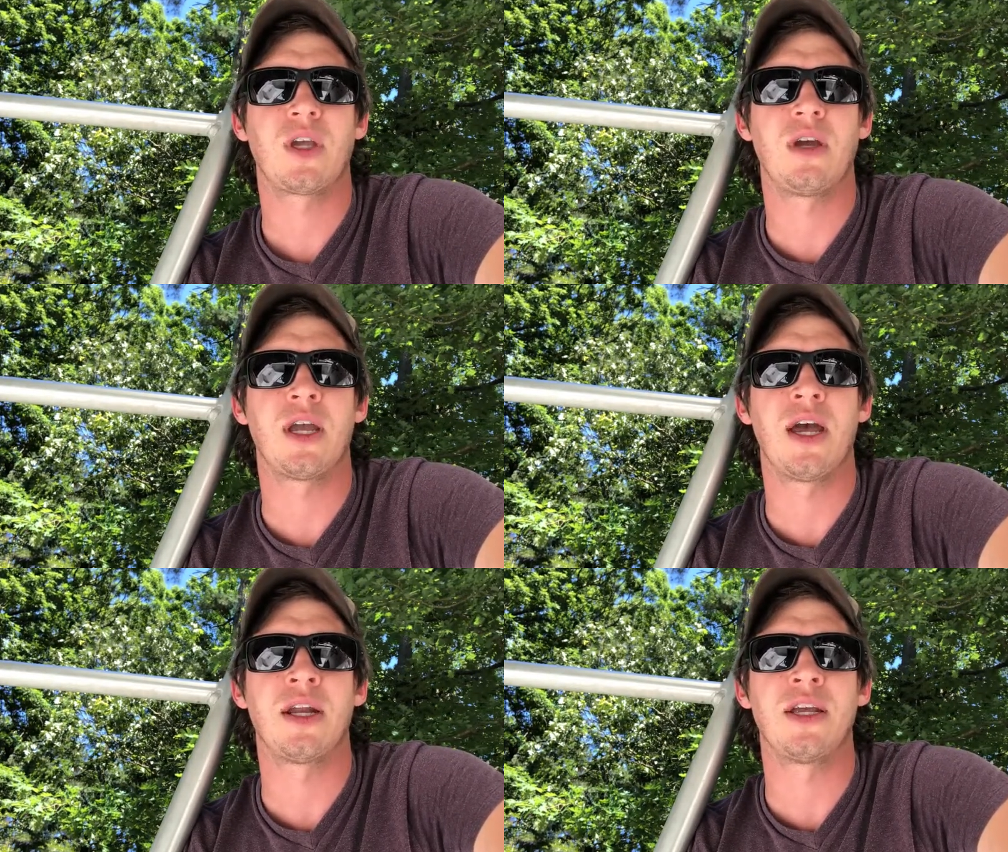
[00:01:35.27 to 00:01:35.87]

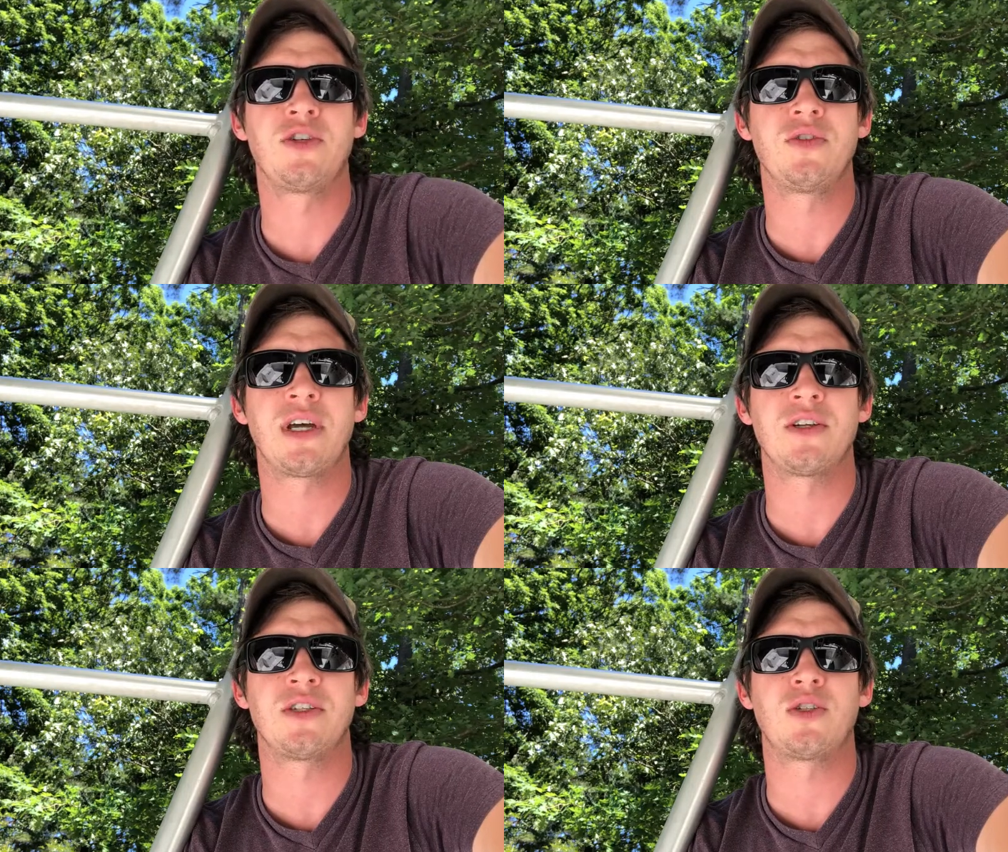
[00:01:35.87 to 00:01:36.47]
Again, in
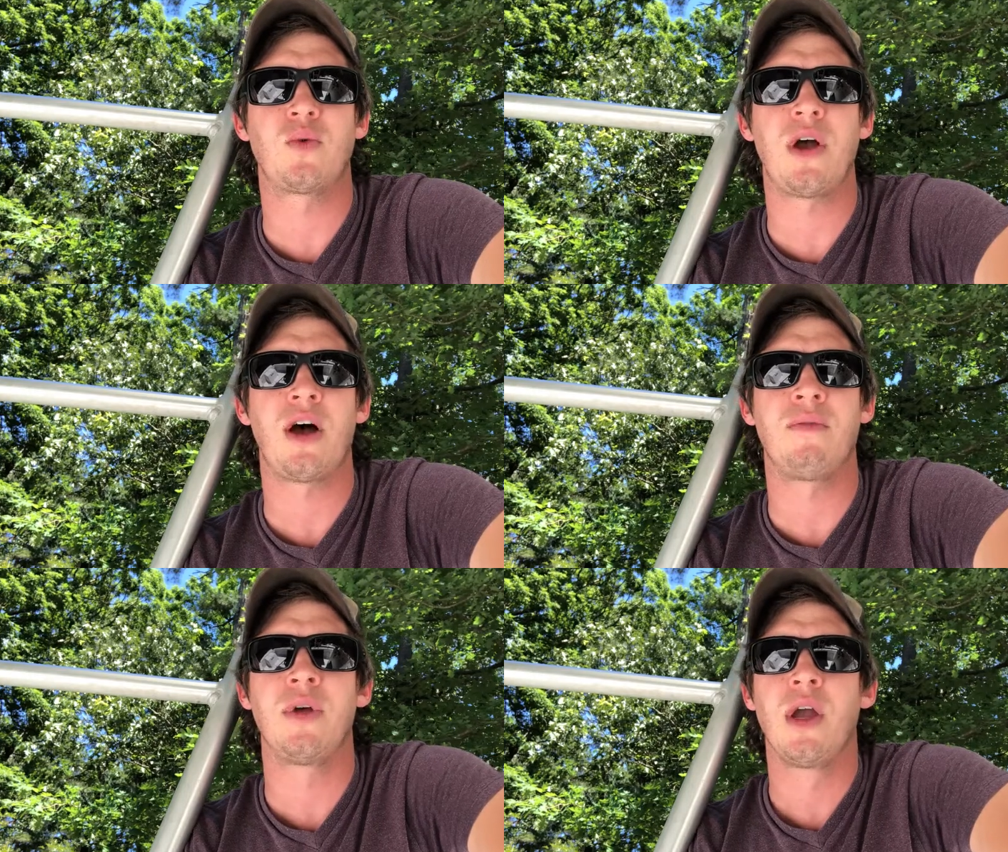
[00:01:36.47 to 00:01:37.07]

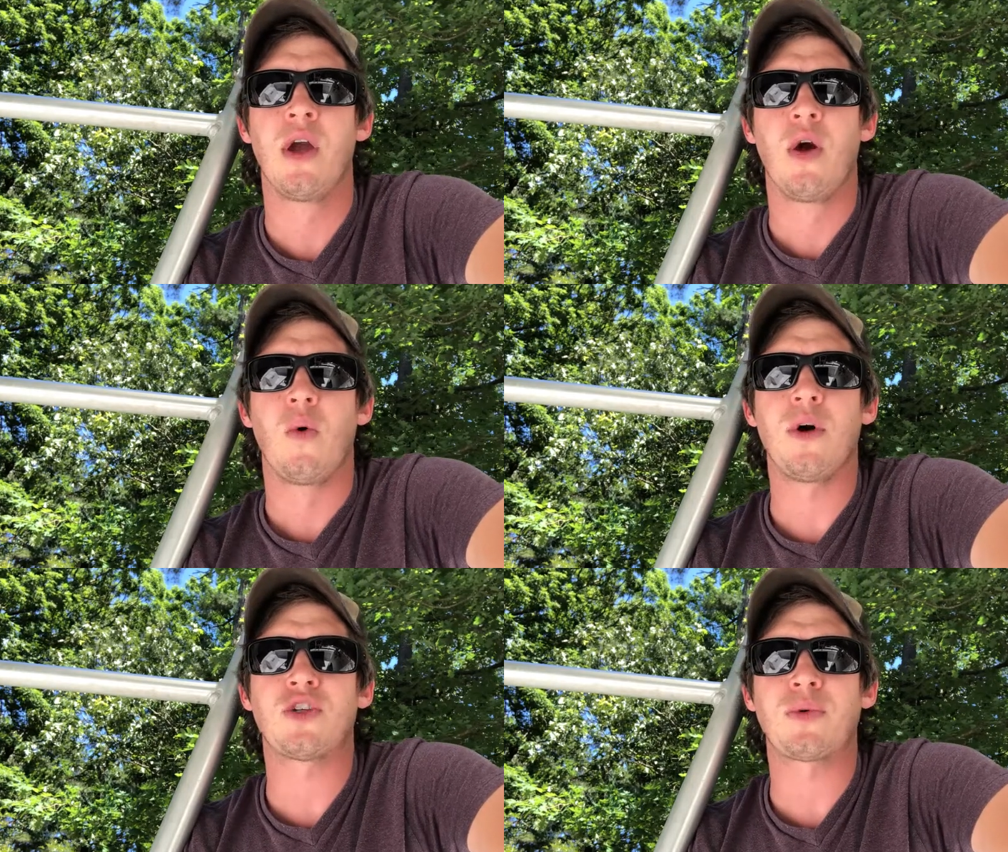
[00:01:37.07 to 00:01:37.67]
2012,
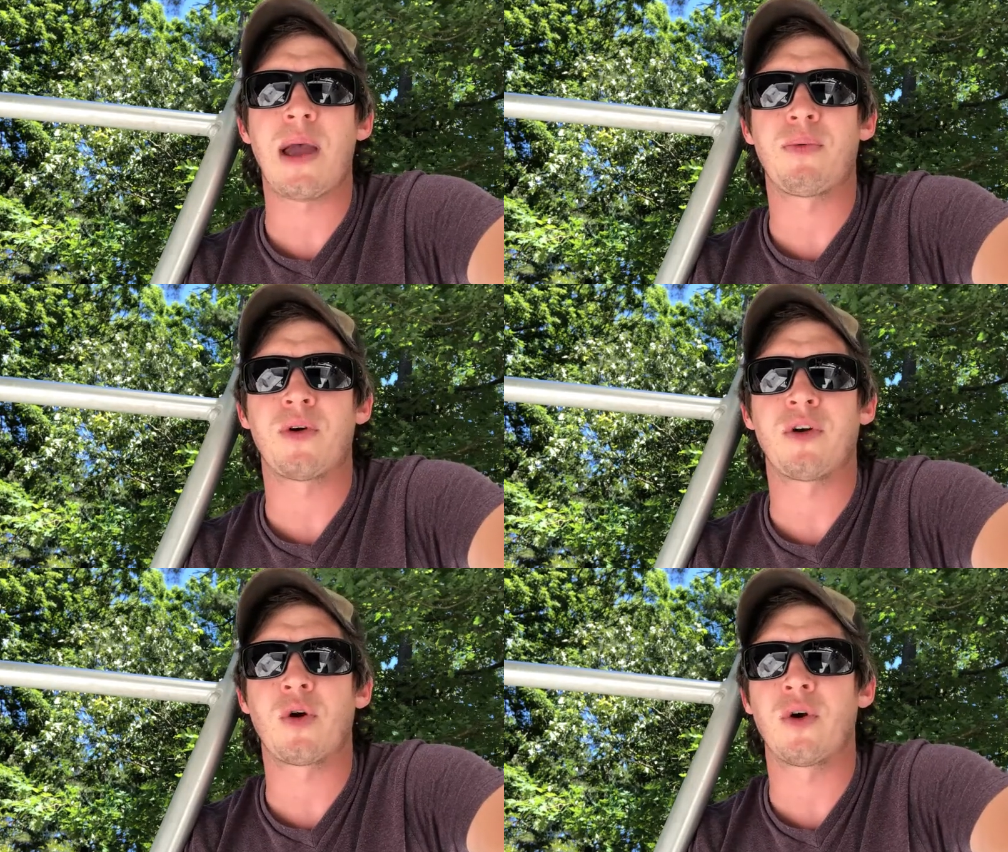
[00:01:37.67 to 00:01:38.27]
which
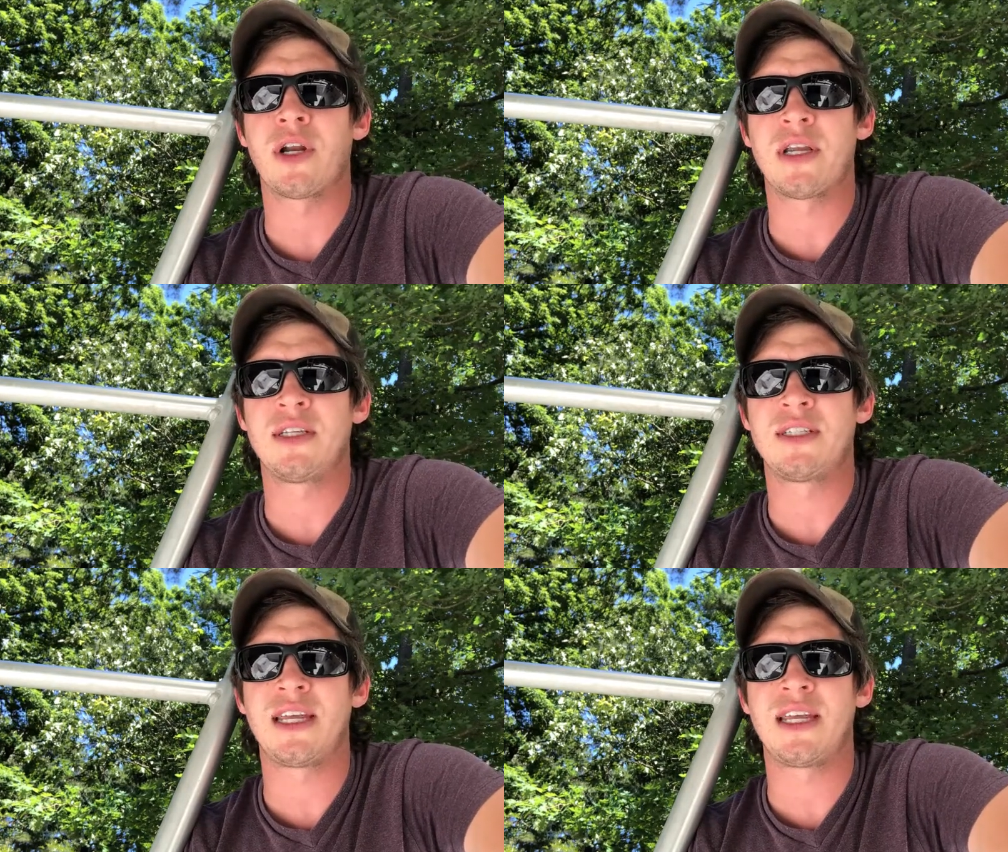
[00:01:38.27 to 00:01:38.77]
rapper recorded his